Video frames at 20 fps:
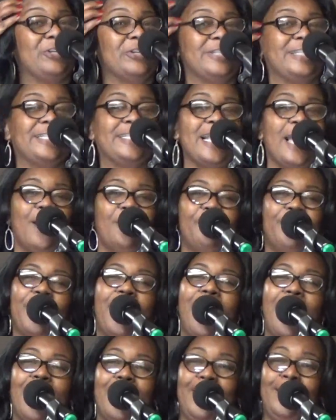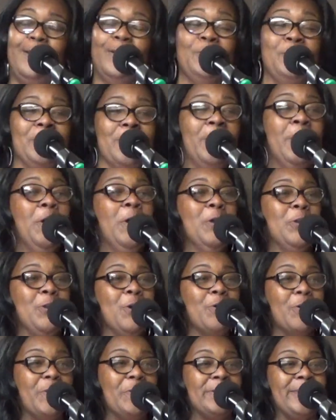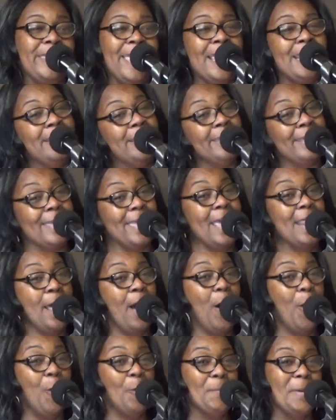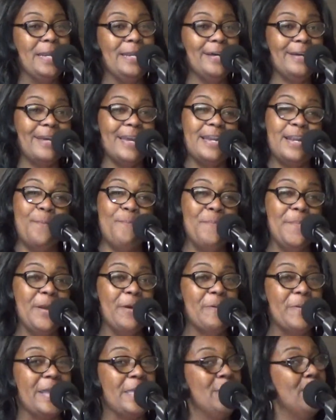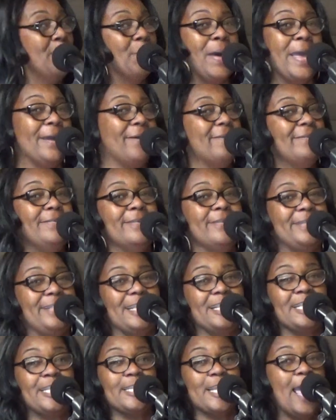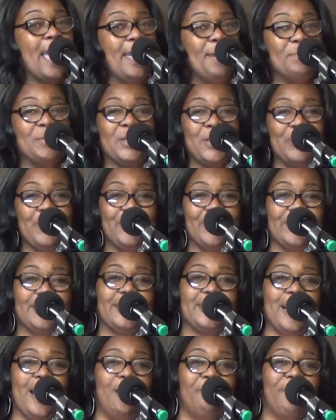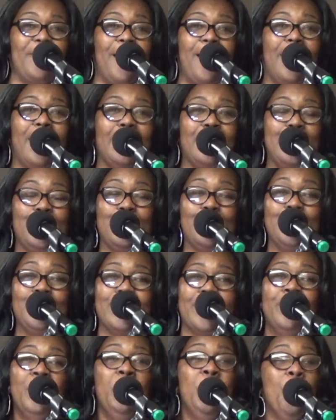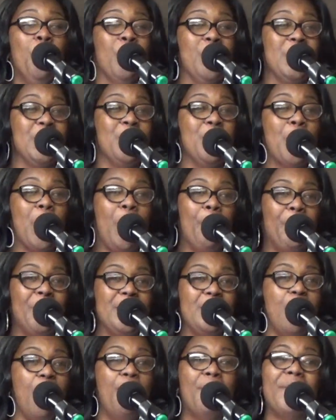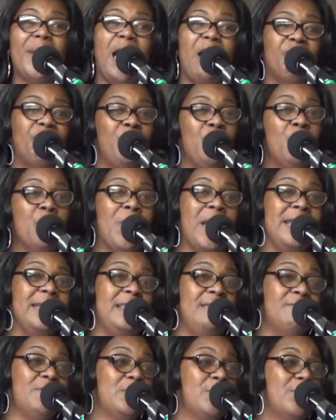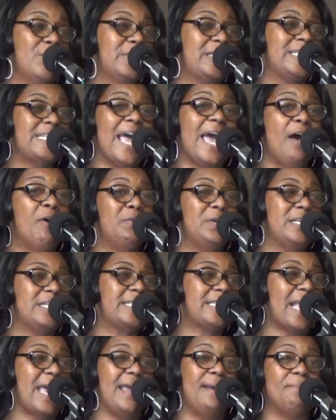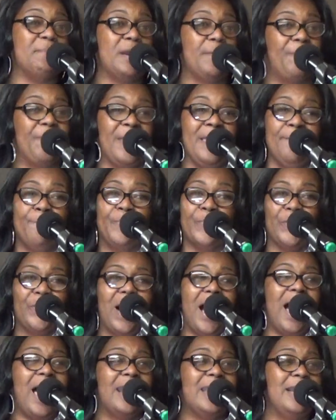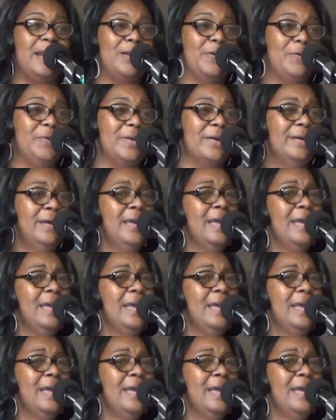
yourself, hallelujah. You gonna get home and look in the mirror and you ain't gonna look the same to yourself, hallelujah. When you open your mouth, you ain't even gonna sound the same to people, hallelujah.